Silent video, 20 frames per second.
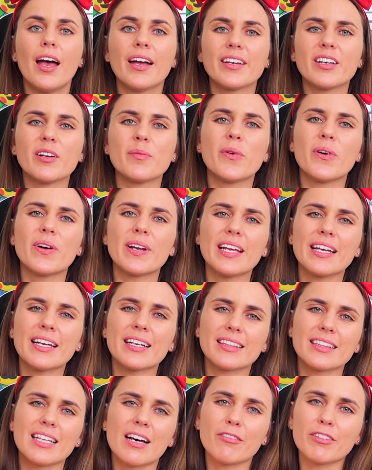Good morning,
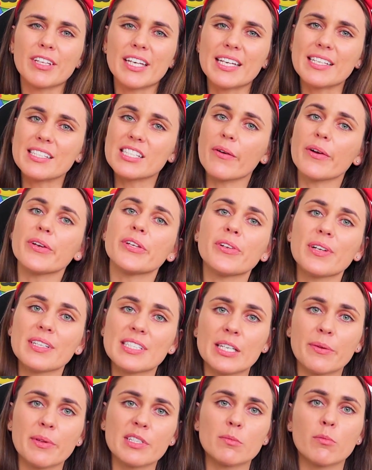lovely.
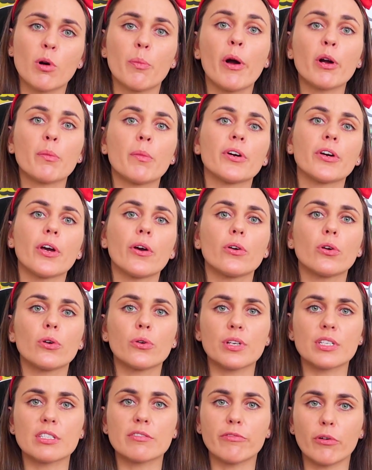ZoëTwoDots here with some more Pokemon Go
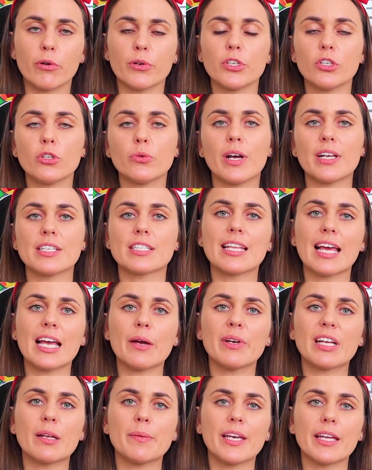goodness for you, and
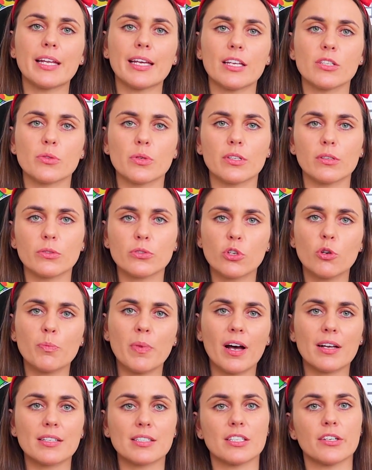today we're going to be getting into a little
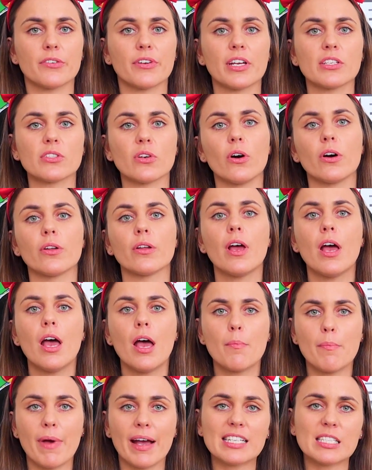two-part series on
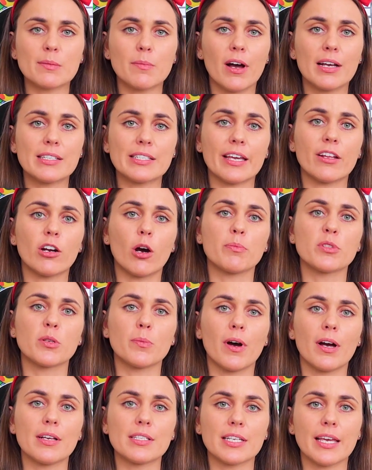maximizing and
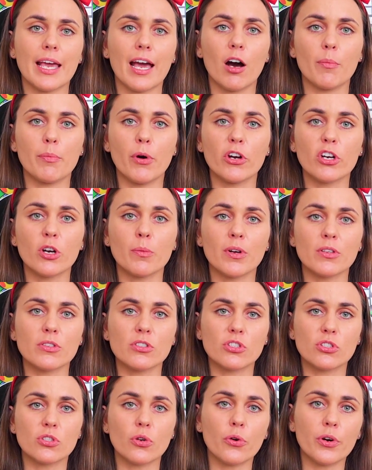optimizing our Pokemon
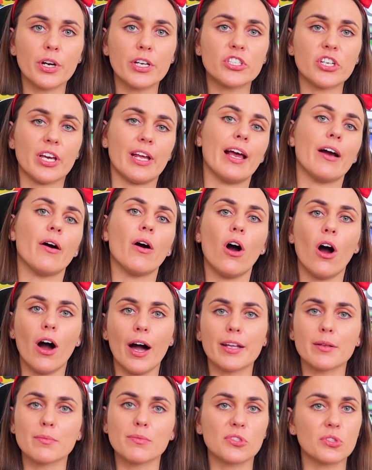storage and our
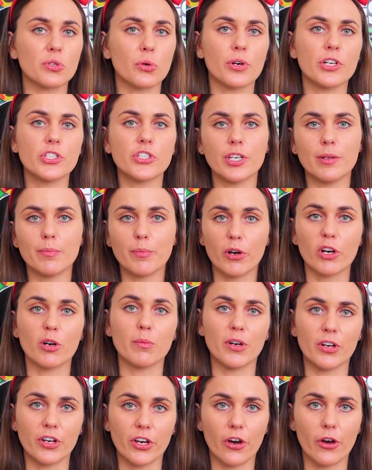item storage in
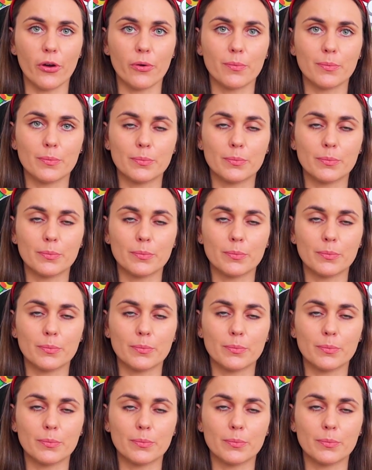Pokemon Go.